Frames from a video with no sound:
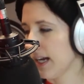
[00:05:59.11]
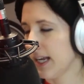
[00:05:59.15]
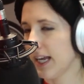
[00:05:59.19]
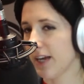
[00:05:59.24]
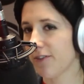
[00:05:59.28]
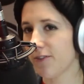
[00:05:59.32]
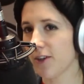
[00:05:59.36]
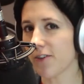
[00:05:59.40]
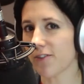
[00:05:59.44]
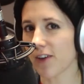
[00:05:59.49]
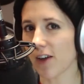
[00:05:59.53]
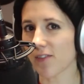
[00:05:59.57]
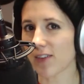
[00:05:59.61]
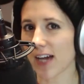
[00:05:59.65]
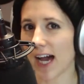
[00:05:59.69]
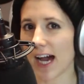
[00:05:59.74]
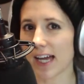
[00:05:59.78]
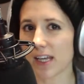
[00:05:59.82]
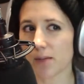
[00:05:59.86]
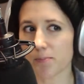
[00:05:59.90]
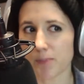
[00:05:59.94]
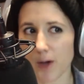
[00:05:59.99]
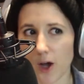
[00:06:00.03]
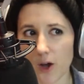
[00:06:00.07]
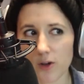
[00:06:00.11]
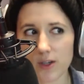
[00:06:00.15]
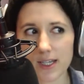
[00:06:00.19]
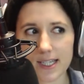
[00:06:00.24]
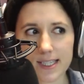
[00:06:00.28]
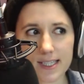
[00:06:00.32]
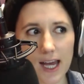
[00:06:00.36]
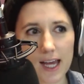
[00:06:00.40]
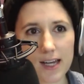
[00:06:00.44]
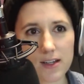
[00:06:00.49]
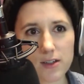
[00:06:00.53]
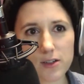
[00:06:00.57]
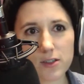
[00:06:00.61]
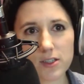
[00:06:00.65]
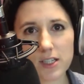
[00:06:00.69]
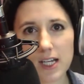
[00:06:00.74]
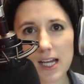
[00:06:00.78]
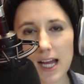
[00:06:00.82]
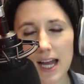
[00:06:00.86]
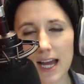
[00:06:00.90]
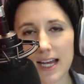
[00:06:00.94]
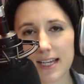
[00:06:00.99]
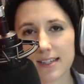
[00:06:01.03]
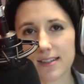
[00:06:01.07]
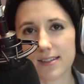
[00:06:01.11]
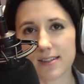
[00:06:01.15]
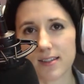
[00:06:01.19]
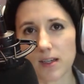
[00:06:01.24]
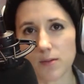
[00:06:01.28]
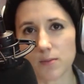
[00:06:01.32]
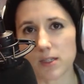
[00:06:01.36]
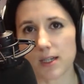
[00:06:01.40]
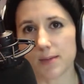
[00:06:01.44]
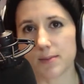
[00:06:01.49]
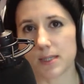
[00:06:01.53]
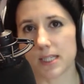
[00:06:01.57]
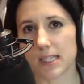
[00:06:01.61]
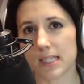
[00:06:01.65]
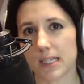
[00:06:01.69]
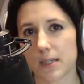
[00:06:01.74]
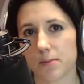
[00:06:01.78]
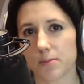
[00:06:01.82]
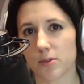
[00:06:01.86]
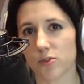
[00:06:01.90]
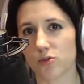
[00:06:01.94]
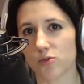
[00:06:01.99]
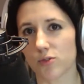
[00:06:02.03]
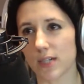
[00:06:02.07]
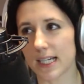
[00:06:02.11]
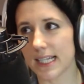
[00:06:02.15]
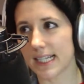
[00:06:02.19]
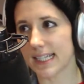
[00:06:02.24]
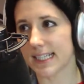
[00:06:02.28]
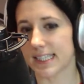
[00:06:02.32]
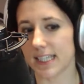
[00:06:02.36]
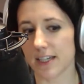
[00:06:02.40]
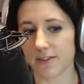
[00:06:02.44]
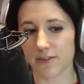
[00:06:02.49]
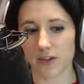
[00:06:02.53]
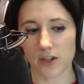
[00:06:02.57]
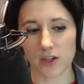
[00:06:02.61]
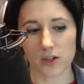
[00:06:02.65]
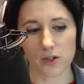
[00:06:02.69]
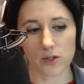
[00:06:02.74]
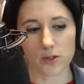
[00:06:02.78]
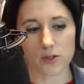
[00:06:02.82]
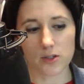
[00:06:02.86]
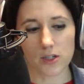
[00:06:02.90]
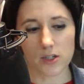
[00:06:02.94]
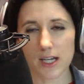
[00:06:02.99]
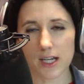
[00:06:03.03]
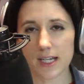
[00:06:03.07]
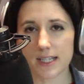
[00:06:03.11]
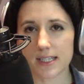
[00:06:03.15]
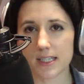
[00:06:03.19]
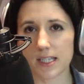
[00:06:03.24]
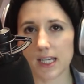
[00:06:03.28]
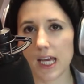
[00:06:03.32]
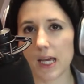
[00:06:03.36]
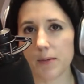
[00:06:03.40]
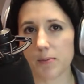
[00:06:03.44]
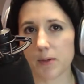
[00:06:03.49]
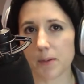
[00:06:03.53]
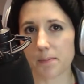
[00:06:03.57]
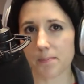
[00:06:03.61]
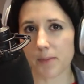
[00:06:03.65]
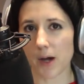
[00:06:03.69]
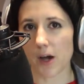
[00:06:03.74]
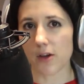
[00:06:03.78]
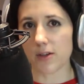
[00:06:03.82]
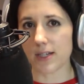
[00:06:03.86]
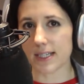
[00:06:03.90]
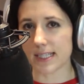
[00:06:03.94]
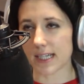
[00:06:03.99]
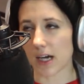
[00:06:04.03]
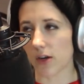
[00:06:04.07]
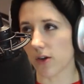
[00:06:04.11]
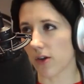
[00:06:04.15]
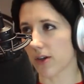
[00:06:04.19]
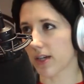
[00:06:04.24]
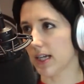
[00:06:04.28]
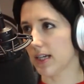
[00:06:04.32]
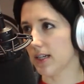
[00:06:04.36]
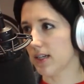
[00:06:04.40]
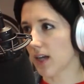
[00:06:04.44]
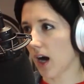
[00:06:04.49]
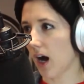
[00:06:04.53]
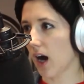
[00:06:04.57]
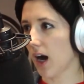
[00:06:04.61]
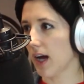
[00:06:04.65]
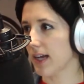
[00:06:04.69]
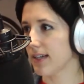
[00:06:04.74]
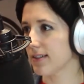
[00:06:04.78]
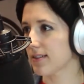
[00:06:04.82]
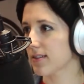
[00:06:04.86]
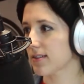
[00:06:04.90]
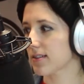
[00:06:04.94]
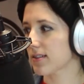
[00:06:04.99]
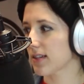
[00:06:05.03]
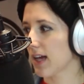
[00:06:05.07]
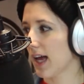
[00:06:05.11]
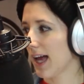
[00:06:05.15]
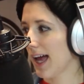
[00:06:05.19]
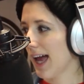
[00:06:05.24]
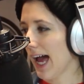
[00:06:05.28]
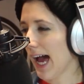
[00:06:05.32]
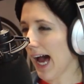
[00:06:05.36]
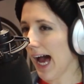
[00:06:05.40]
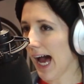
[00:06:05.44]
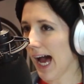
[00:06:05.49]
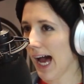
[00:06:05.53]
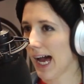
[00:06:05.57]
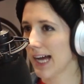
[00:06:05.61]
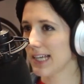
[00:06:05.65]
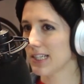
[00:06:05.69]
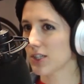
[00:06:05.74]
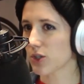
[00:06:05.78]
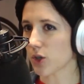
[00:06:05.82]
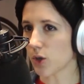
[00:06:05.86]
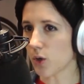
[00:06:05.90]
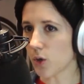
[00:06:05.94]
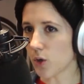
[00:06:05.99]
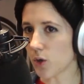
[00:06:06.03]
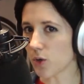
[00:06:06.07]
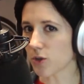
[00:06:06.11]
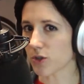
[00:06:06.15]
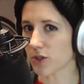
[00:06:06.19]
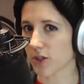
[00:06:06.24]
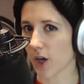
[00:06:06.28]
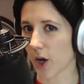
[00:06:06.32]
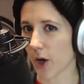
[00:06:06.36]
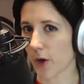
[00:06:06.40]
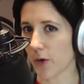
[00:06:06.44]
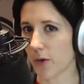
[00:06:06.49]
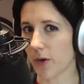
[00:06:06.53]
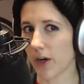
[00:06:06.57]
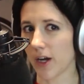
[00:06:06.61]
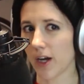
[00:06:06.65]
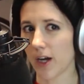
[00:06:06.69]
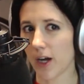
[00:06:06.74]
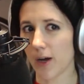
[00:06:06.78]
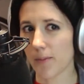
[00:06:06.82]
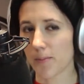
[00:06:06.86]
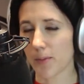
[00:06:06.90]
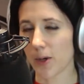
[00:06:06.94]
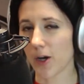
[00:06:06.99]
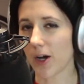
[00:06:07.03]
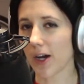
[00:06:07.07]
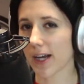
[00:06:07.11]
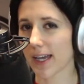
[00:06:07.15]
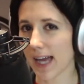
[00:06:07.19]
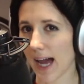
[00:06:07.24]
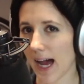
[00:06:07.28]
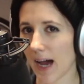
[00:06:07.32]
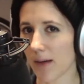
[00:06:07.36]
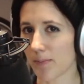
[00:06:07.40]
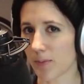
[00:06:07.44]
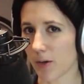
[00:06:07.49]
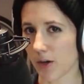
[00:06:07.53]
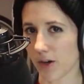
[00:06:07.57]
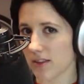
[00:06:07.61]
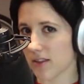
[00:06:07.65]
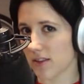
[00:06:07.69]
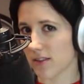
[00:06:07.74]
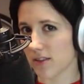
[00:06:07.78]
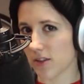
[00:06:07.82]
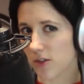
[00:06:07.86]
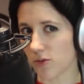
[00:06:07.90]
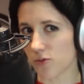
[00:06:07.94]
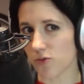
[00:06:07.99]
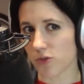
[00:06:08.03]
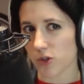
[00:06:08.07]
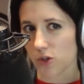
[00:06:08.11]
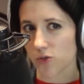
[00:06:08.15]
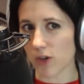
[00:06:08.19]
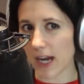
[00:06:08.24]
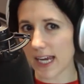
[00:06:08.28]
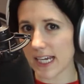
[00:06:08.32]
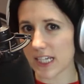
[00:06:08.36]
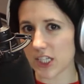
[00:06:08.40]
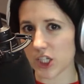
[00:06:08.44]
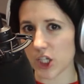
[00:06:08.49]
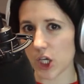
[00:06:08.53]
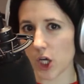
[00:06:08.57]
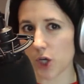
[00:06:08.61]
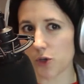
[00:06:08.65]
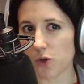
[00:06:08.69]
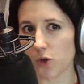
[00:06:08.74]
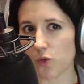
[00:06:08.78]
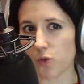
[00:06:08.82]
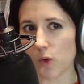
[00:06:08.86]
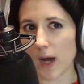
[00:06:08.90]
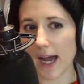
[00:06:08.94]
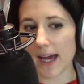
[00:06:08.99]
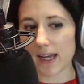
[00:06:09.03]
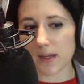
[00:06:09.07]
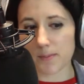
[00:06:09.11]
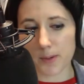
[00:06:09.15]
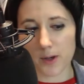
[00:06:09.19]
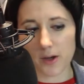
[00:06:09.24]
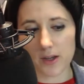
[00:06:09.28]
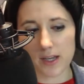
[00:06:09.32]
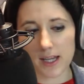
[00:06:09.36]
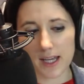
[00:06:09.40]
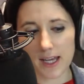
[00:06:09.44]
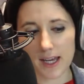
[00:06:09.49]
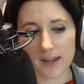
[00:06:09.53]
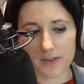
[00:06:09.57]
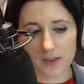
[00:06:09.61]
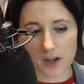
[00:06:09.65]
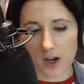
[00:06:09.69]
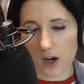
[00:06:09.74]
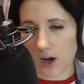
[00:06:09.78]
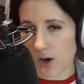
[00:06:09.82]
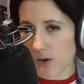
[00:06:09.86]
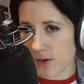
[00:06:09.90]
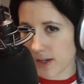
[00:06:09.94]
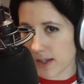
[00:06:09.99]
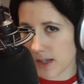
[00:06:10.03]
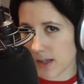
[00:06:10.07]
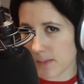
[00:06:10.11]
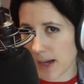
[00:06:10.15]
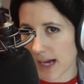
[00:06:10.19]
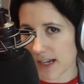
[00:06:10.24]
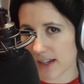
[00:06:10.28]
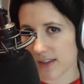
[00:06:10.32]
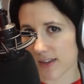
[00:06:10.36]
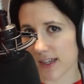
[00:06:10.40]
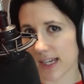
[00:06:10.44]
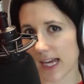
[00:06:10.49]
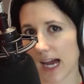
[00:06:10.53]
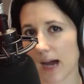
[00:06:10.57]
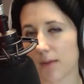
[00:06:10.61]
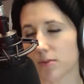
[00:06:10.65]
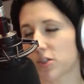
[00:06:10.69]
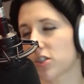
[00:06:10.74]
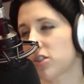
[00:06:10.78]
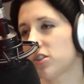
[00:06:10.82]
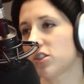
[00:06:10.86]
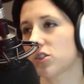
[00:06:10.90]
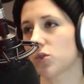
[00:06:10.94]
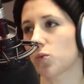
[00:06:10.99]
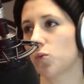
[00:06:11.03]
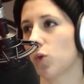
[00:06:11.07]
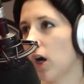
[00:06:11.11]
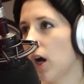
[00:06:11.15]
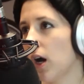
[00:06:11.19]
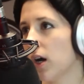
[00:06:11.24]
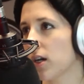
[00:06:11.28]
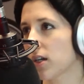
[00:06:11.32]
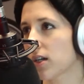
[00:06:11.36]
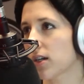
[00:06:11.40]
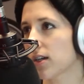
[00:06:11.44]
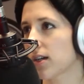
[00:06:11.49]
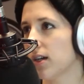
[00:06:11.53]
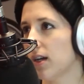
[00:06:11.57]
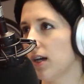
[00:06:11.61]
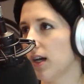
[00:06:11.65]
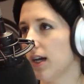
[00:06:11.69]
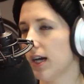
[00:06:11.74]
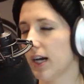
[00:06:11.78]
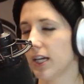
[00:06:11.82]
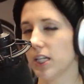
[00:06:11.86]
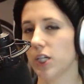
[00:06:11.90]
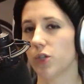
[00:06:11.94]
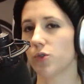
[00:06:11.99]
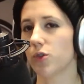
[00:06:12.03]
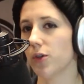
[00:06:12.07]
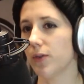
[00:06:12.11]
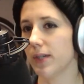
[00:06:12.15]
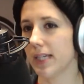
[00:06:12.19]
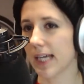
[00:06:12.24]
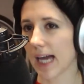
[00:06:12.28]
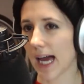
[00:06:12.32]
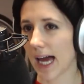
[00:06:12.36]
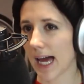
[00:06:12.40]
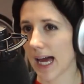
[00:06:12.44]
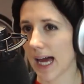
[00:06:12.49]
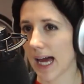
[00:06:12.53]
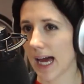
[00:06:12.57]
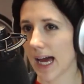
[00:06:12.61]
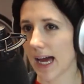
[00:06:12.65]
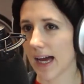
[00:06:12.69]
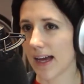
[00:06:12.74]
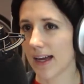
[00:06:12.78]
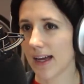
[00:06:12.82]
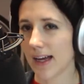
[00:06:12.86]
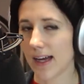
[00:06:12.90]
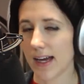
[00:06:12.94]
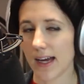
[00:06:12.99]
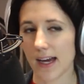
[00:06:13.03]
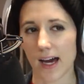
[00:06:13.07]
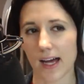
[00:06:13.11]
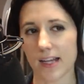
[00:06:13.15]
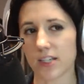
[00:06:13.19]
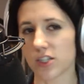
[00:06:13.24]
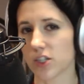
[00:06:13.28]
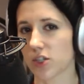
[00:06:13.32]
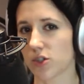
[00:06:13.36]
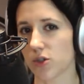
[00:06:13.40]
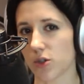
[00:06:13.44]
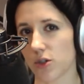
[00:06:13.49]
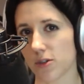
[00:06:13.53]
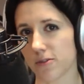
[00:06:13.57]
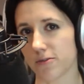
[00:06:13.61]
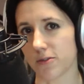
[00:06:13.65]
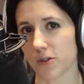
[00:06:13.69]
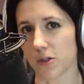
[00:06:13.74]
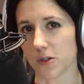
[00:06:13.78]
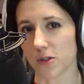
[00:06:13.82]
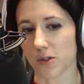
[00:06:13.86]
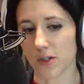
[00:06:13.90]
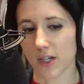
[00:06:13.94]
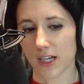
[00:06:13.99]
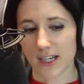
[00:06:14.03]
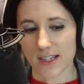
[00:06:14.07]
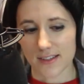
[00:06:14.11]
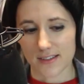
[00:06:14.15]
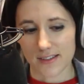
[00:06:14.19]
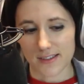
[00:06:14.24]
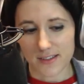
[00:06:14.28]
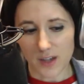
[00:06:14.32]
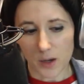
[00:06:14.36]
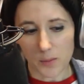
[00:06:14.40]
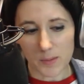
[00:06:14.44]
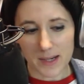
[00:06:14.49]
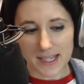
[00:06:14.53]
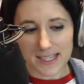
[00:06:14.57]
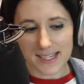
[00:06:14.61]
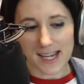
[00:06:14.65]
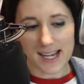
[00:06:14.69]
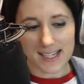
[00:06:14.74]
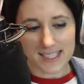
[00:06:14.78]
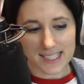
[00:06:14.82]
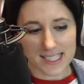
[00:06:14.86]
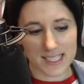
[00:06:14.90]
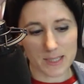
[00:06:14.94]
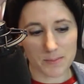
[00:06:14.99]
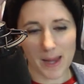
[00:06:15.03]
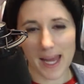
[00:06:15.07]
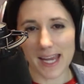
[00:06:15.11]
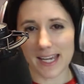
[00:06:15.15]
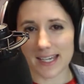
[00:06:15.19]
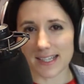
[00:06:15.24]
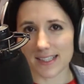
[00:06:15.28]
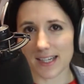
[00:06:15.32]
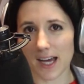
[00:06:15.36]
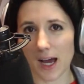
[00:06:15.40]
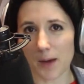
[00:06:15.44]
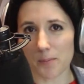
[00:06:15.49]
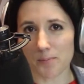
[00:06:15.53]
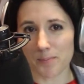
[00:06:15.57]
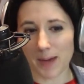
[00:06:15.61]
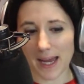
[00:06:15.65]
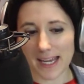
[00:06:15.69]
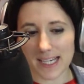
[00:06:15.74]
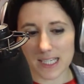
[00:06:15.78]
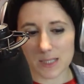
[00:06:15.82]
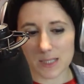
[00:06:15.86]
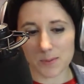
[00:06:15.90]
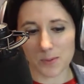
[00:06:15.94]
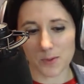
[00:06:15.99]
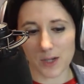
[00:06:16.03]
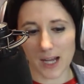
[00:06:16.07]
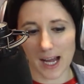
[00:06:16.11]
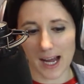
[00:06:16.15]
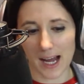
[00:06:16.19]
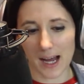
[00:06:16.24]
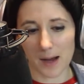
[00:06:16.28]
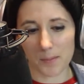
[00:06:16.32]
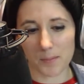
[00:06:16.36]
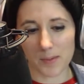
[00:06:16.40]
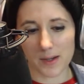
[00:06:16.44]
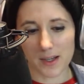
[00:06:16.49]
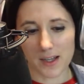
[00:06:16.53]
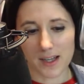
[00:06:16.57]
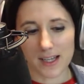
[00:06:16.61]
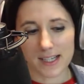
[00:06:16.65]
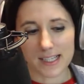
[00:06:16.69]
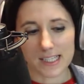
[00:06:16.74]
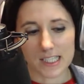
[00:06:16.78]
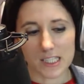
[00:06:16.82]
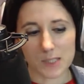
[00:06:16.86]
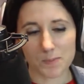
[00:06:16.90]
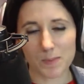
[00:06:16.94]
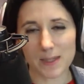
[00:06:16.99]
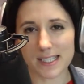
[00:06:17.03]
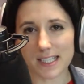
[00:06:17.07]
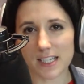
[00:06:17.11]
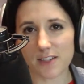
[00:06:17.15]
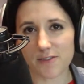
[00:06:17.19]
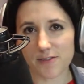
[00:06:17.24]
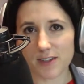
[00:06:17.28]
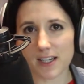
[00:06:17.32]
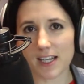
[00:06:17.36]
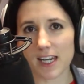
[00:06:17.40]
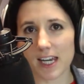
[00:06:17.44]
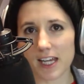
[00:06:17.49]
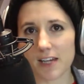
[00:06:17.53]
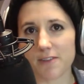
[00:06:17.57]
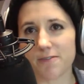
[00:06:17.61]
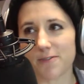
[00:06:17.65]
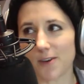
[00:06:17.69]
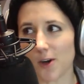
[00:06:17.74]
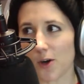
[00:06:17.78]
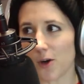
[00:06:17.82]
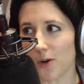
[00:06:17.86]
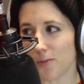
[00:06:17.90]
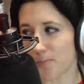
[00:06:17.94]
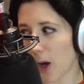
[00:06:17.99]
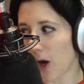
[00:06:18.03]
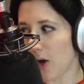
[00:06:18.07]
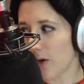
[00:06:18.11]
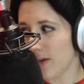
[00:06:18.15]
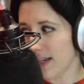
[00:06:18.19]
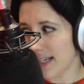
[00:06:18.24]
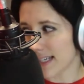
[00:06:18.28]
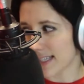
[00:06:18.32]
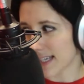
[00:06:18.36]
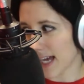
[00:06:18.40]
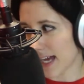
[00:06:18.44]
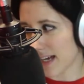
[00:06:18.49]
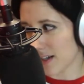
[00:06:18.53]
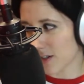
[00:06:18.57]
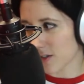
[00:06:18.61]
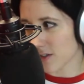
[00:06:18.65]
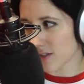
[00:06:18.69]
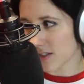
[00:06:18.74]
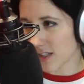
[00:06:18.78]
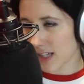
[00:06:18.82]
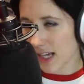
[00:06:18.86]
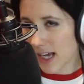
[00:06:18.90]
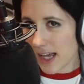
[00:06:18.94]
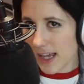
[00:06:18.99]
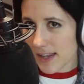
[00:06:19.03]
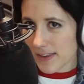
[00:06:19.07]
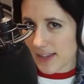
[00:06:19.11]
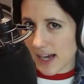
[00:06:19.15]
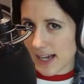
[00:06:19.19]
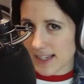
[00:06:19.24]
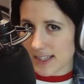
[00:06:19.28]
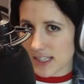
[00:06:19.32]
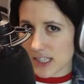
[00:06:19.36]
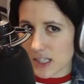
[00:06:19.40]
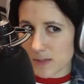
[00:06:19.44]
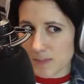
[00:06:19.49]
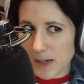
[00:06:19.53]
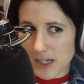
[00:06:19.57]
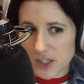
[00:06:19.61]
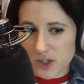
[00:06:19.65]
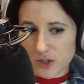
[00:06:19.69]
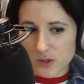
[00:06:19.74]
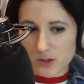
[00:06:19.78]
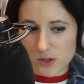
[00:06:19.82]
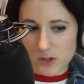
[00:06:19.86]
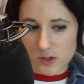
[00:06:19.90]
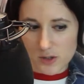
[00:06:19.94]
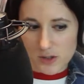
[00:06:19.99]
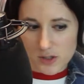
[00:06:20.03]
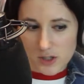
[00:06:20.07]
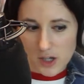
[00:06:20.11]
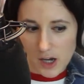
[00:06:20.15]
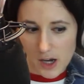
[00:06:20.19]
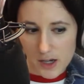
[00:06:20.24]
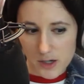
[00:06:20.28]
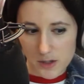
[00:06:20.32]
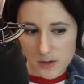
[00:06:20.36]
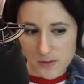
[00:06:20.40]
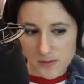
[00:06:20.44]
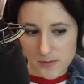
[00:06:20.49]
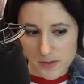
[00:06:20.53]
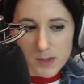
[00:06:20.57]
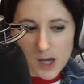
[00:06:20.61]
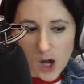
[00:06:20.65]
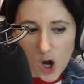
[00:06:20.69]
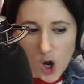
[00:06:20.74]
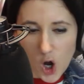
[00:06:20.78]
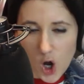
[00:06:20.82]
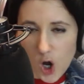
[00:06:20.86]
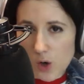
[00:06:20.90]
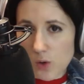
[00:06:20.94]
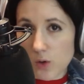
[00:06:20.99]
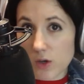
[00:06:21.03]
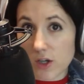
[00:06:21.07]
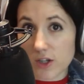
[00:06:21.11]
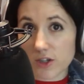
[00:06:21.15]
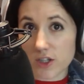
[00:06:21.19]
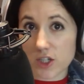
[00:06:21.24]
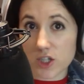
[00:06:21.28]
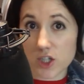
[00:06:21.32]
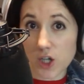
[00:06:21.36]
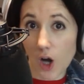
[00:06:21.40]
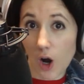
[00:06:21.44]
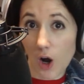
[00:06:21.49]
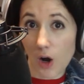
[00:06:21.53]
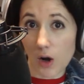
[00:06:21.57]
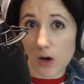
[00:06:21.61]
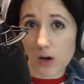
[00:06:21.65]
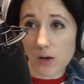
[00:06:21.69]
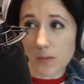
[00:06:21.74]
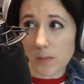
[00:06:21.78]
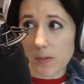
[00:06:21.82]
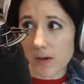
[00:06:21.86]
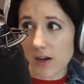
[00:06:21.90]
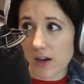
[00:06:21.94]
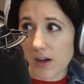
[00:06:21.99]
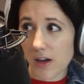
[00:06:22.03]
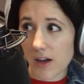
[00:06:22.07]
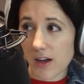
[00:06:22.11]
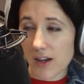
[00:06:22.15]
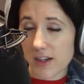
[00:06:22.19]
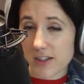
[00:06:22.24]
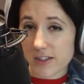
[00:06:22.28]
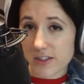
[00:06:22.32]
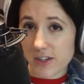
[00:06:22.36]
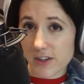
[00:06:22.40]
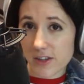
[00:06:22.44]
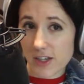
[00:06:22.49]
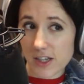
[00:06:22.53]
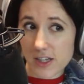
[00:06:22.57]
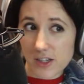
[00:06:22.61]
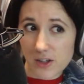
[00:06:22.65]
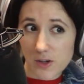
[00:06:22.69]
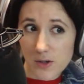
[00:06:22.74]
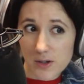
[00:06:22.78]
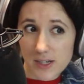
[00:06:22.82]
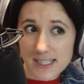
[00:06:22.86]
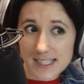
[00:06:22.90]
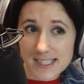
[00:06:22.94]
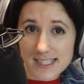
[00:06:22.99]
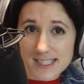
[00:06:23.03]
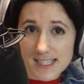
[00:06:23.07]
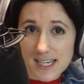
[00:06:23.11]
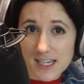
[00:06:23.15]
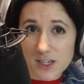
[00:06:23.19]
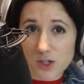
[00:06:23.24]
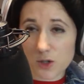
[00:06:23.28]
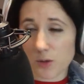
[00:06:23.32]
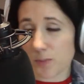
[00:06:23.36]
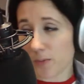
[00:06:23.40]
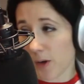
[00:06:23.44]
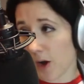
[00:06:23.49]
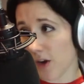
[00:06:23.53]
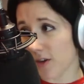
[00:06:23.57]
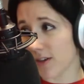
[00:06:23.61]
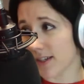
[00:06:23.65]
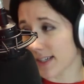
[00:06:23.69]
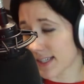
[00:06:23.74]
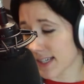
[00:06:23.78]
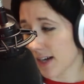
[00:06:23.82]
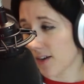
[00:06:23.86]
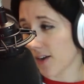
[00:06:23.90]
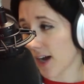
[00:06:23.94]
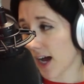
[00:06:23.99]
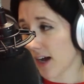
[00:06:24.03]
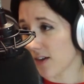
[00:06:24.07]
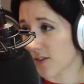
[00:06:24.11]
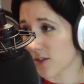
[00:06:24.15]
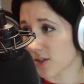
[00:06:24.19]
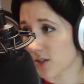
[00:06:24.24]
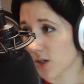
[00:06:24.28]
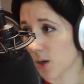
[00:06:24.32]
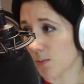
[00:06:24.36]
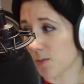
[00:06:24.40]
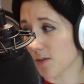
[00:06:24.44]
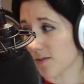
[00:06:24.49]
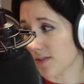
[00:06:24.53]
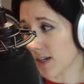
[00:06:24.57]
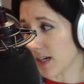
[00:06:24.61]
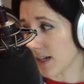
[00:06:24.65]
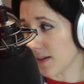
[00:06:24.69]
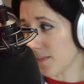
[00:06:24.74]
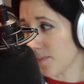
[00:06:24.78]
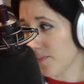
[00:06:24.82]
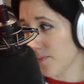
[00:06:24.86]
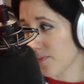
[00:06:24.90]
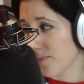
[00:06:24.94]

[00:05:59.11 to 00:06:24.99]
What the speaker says: If you've ever had a ponytail, sometimes it can be really difficult to keep your ponytail looking nice and also put a cap on. The ratio of where to put it and the hole in the back of the cap just doesn't work and you ruin your hair and it's just awful. Somebody's actually made a baseball cap specifically for ponytails that has a special kind of hole at the top so that you can stick your ponytail out the top of it.